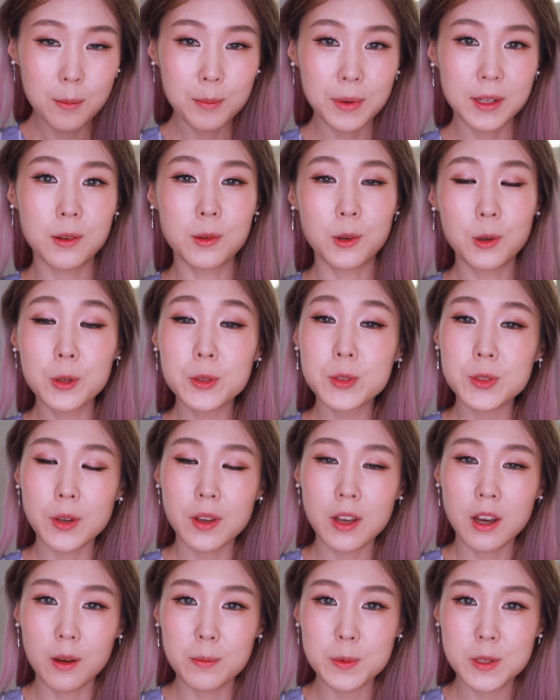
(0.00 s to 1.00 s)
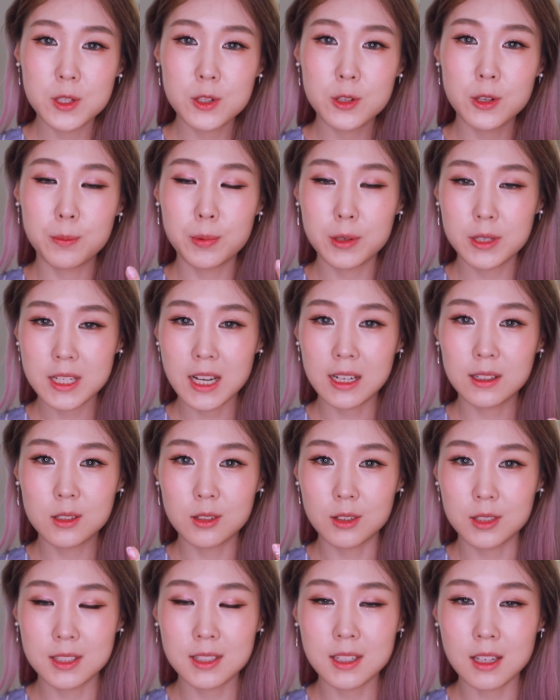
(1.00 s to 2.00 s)
but it also helps to
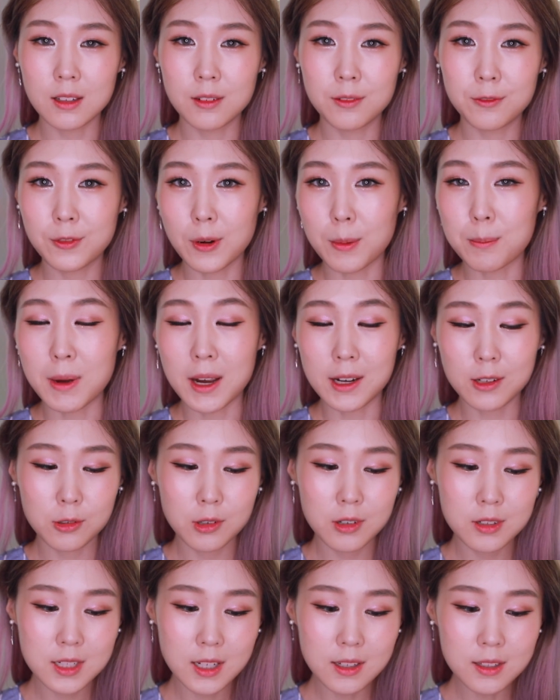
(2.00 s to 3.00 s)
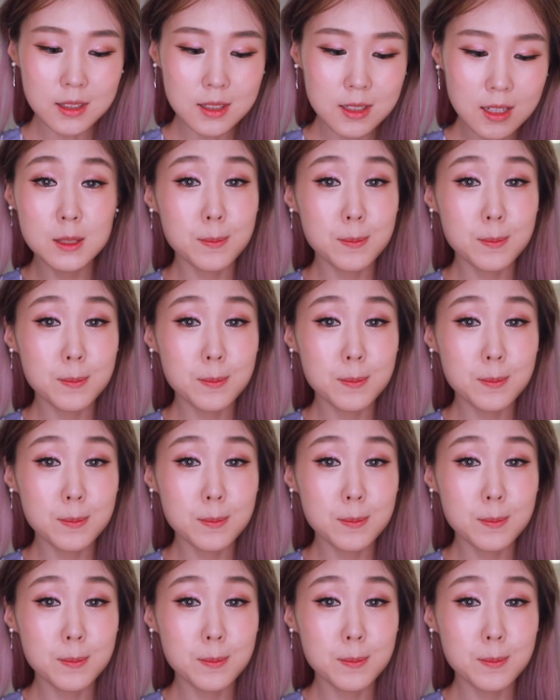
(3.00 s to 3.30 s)
protect your skin from micro dust.